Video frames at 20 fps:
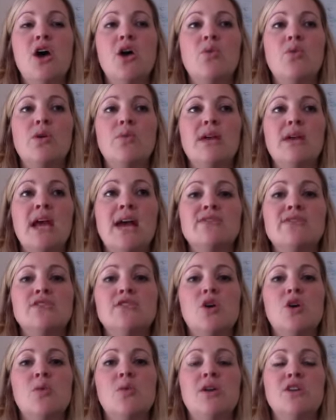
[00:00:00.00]
when we have
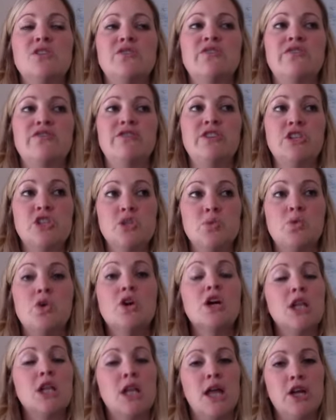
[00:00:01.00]
so much visual
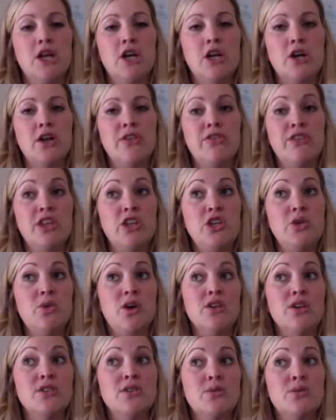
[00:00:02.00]
clutter, then you
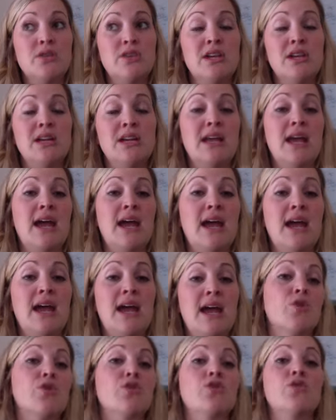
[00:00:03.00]
also are then going to have
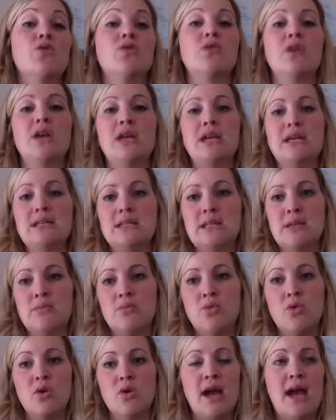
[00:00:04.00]
more noise and
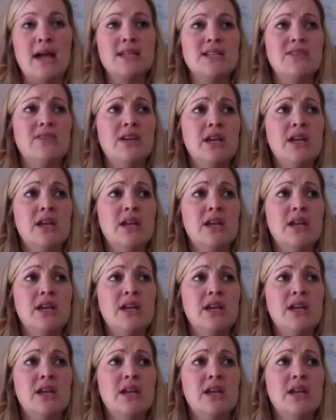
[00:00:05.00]
more active.